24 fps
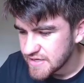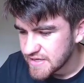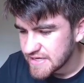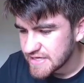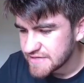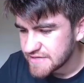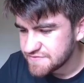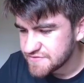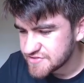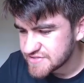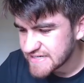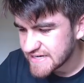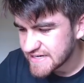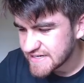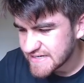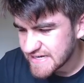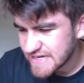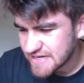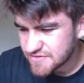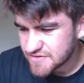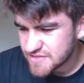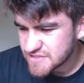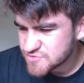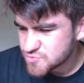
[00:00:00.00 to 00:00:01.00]
If you take
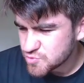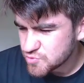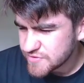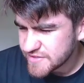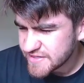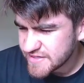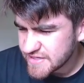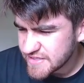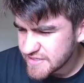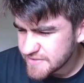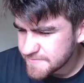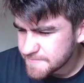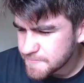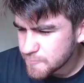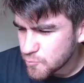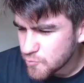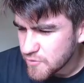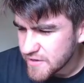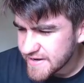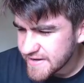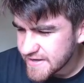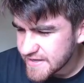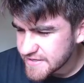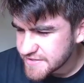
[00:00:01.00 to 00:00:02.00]
out these really
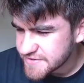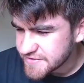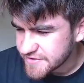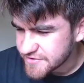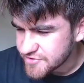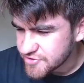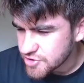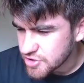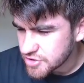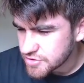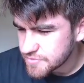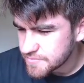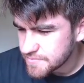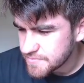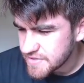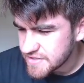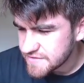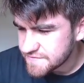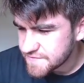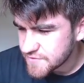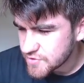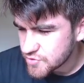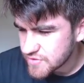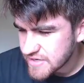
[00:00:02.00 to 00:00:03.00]
weird
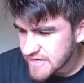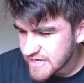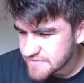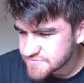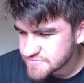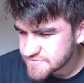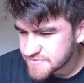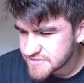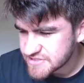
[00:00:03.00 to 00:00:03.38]
non-midfield games,